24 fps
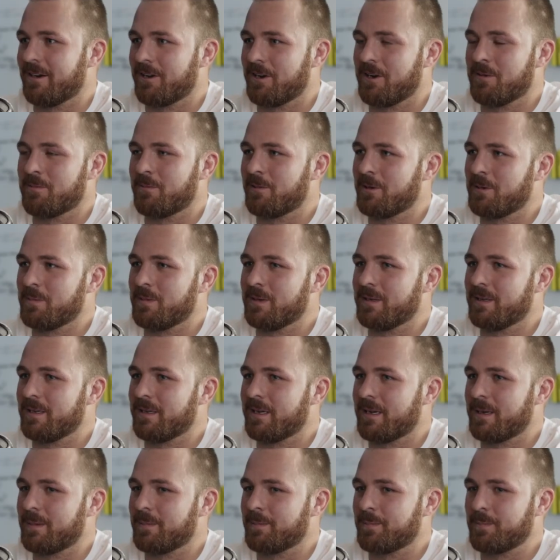I don't want to
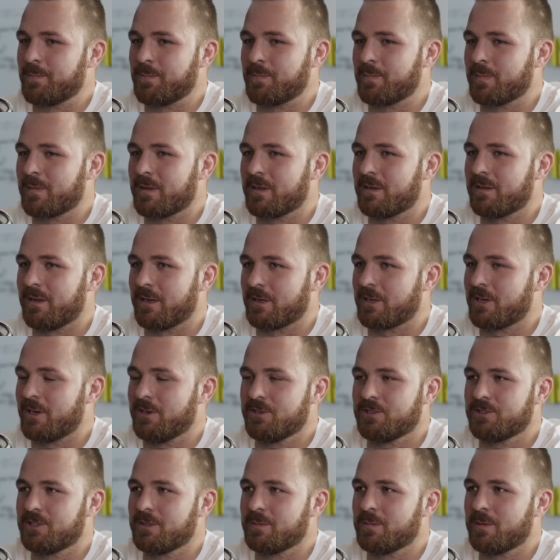be like
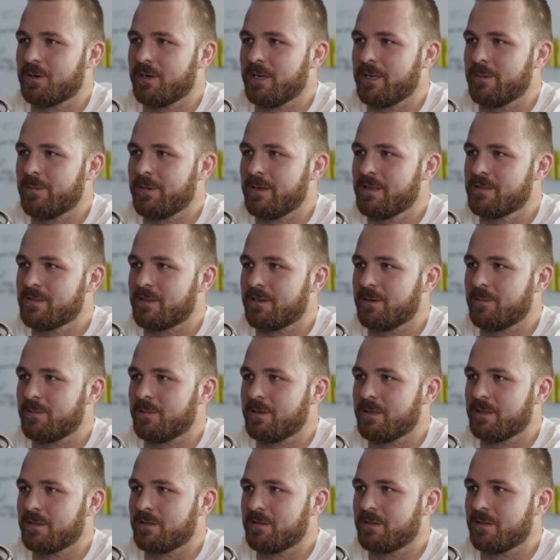coaching by any means. I don't
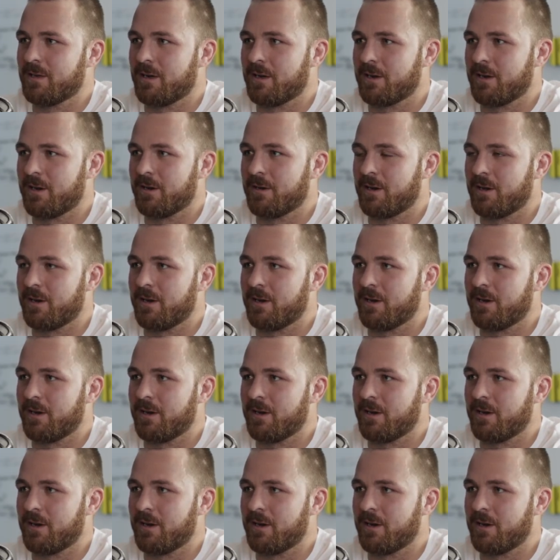want to.